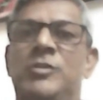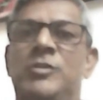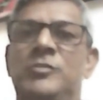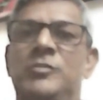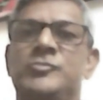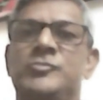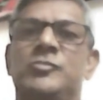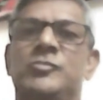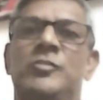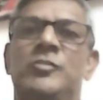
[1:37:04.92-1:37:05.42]
will
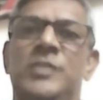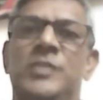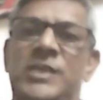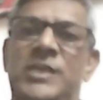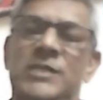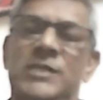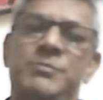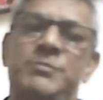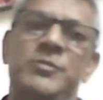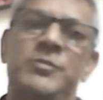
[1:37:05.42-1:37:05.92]
also
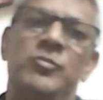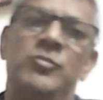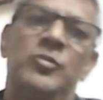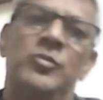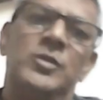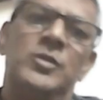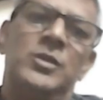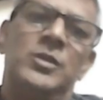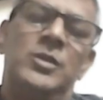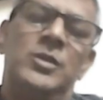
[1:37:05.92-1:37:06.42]
help
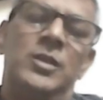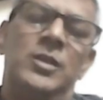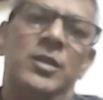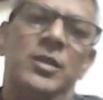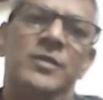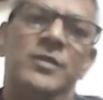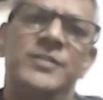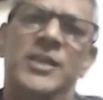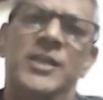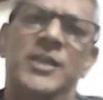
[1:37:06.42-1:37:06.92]
you
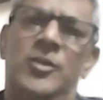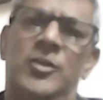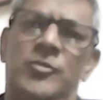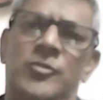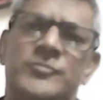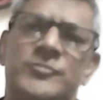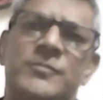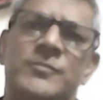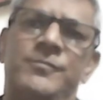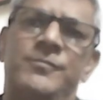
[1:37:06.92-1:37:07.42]
learn. There are
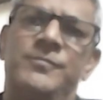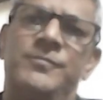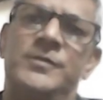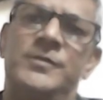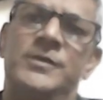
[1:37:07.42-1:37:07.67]
lots of